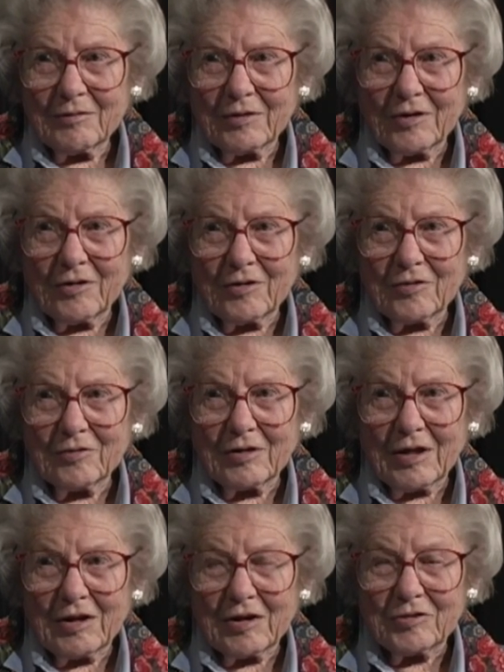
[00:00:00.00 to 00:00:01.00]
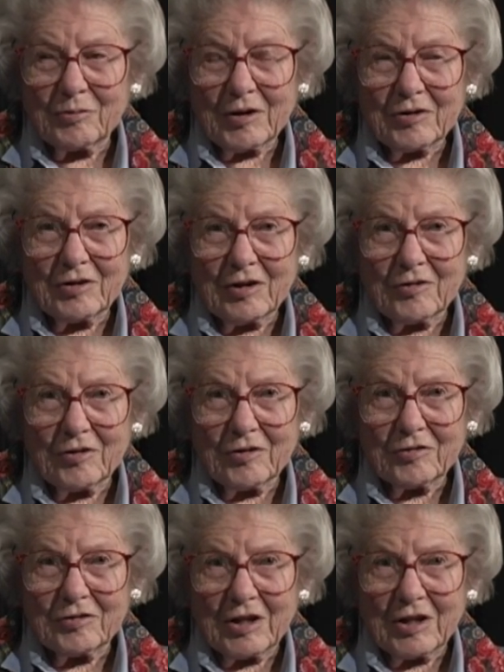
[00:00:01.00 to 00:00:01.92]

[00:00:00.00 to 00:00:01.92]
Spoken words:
and especially in those